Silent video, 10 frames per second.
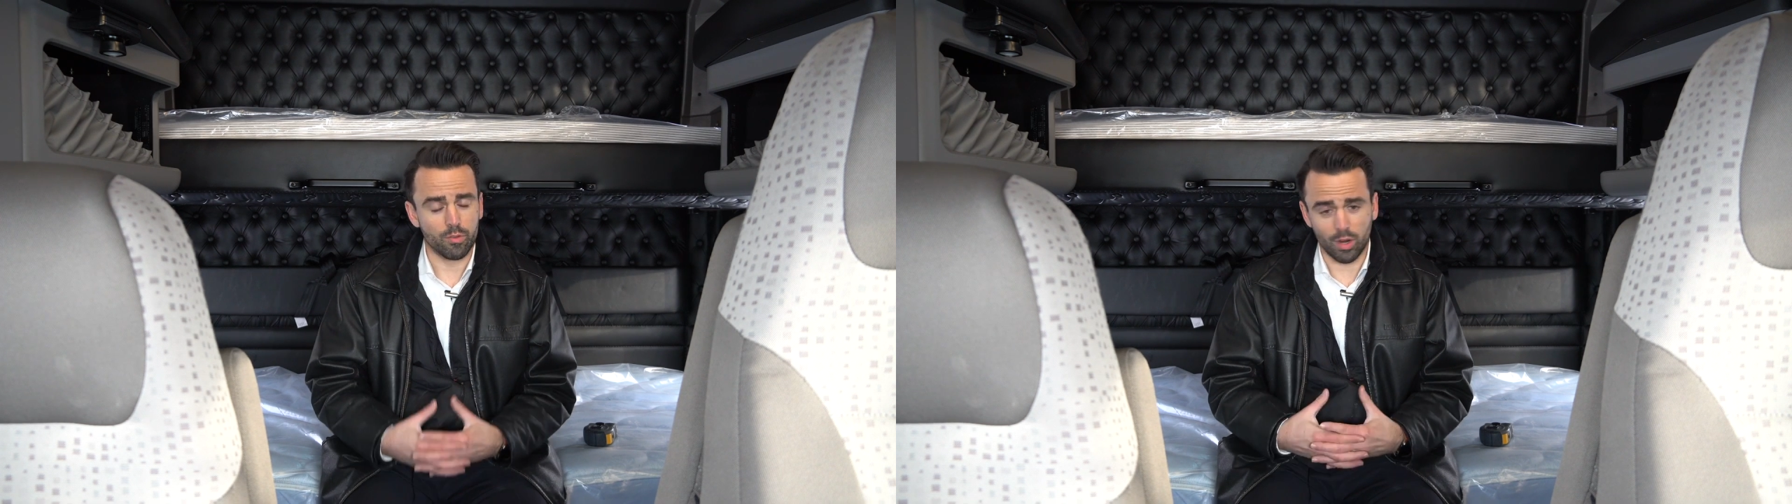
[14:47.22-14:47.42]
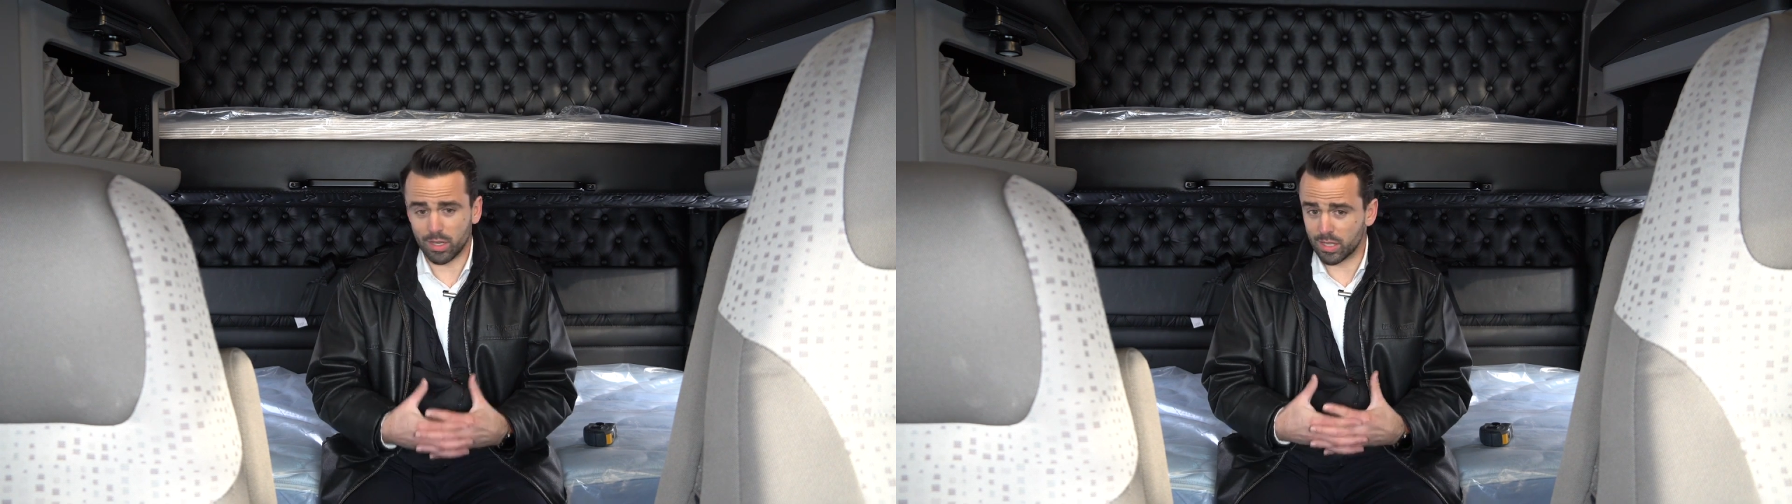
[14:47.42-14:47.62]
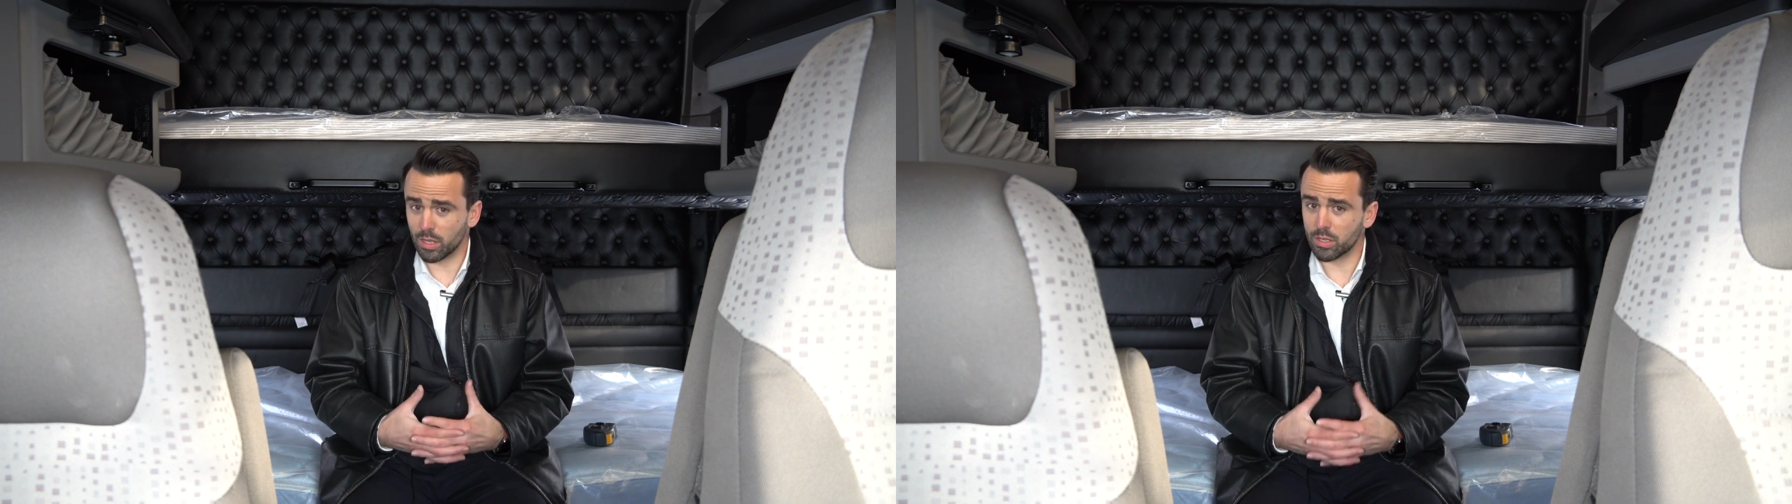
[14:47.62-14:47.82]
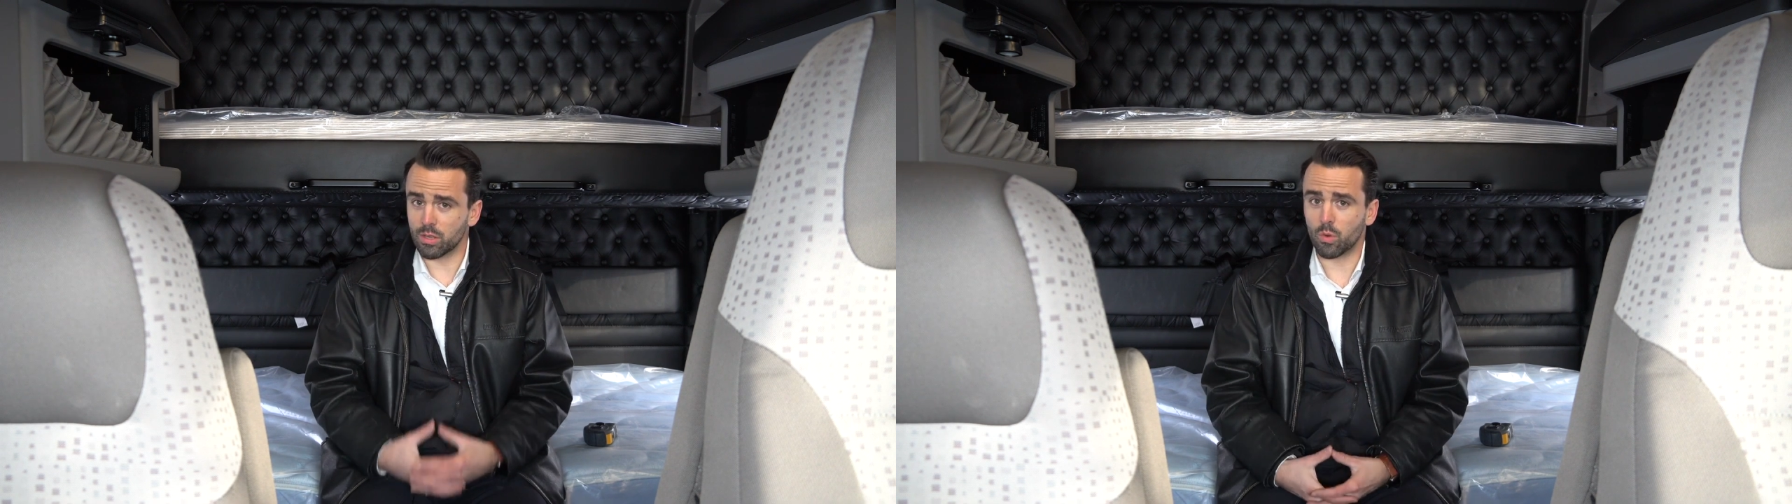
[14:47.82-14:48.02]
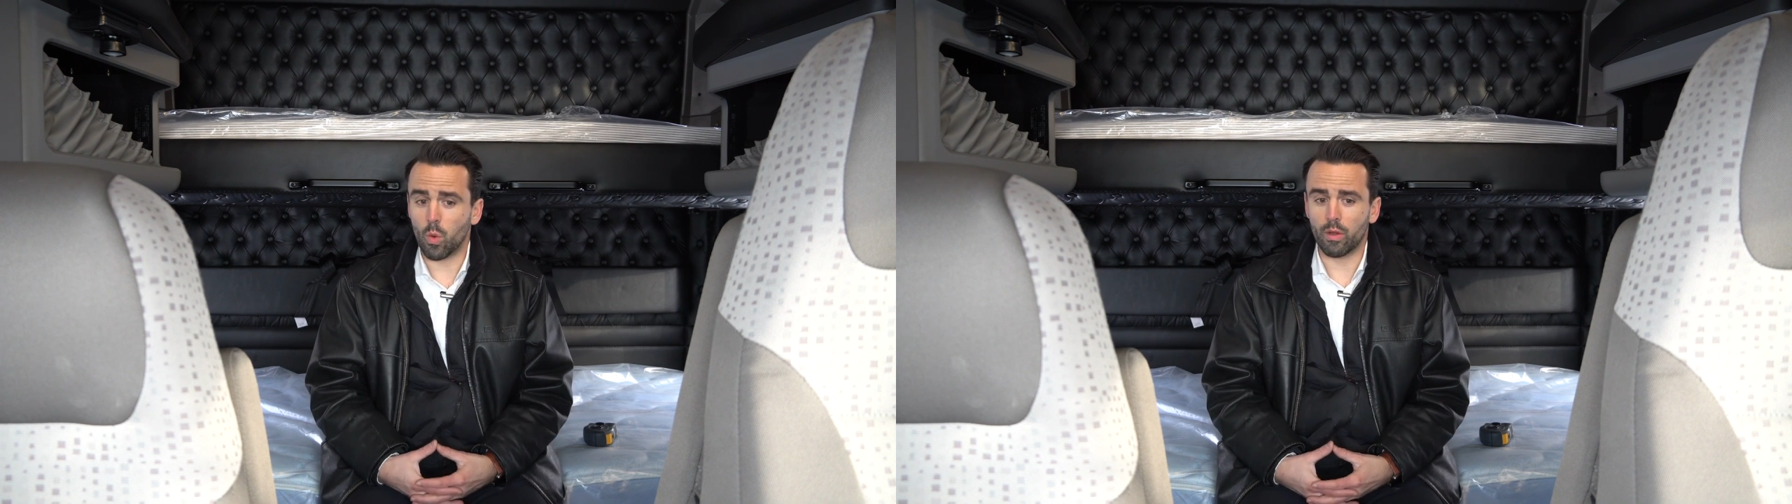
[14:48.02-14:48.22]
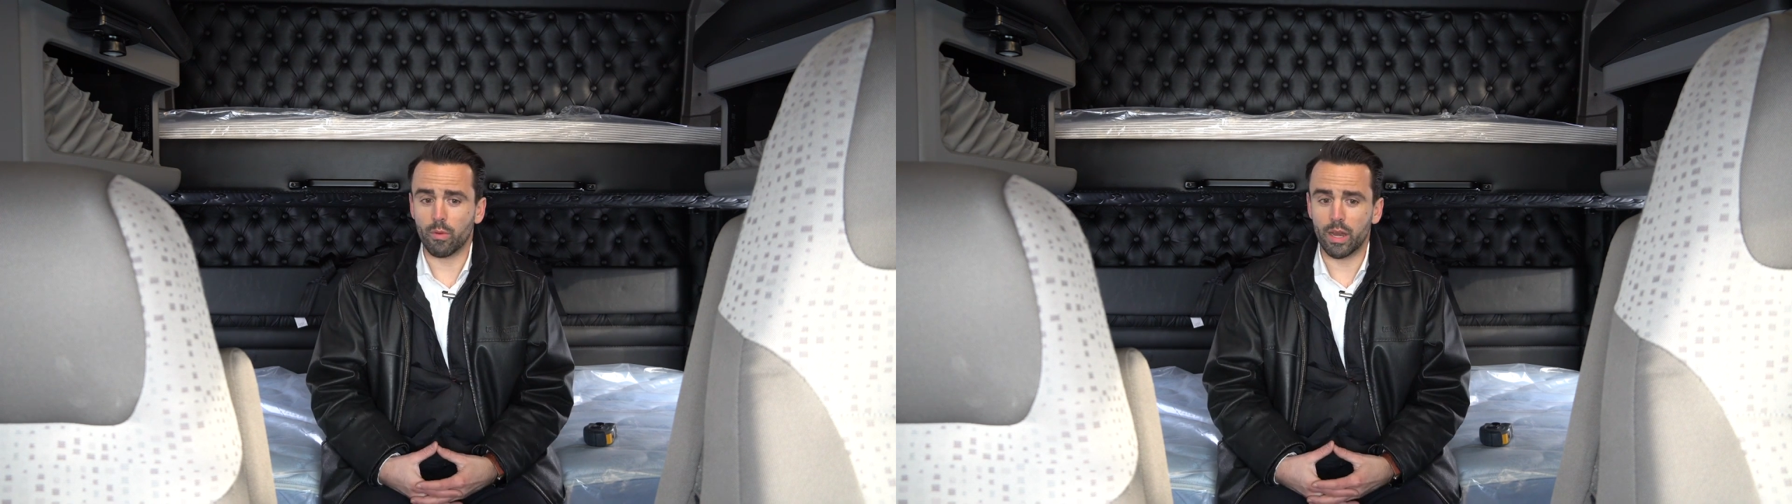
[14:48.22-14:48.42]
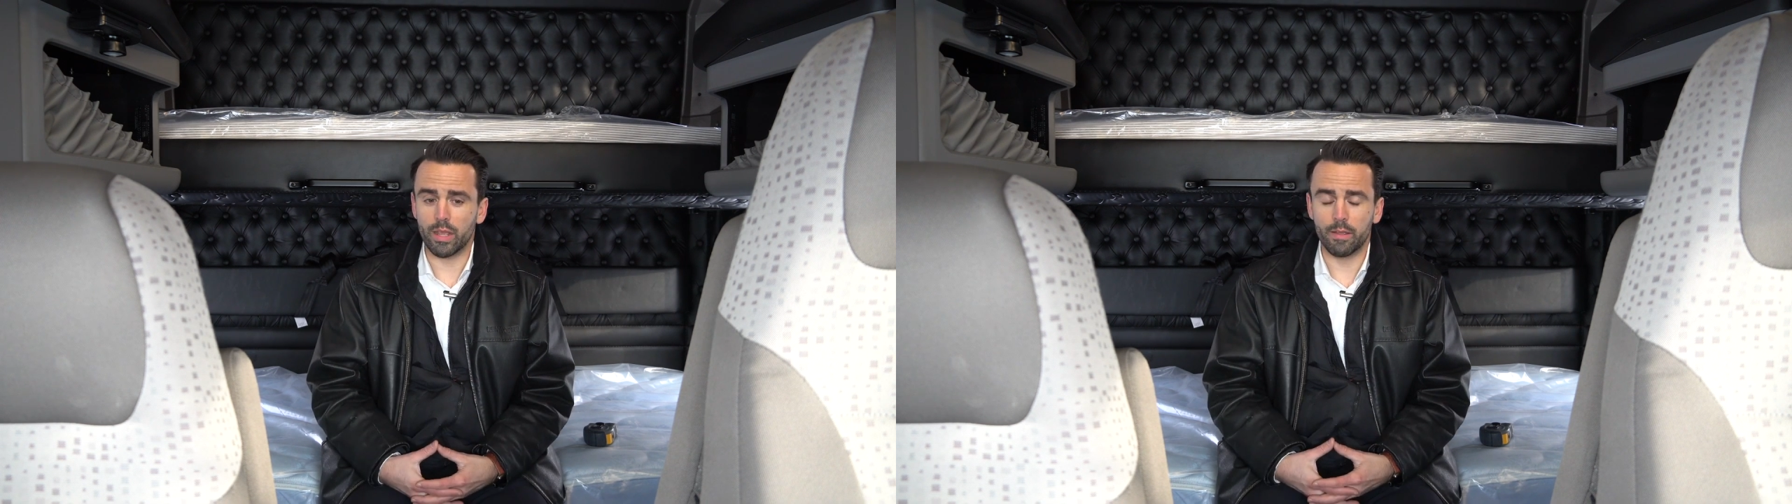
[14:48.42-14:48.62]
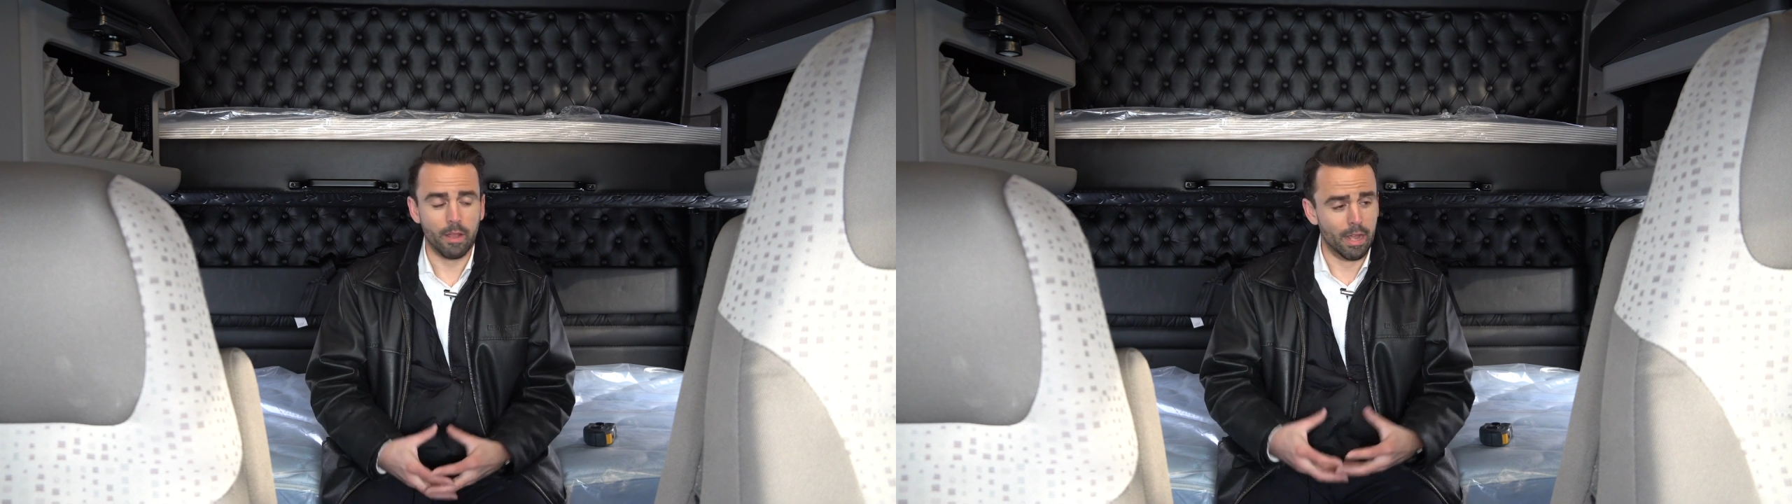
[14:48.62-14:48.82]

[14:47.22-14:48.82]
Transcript: truck still isn't quite ready.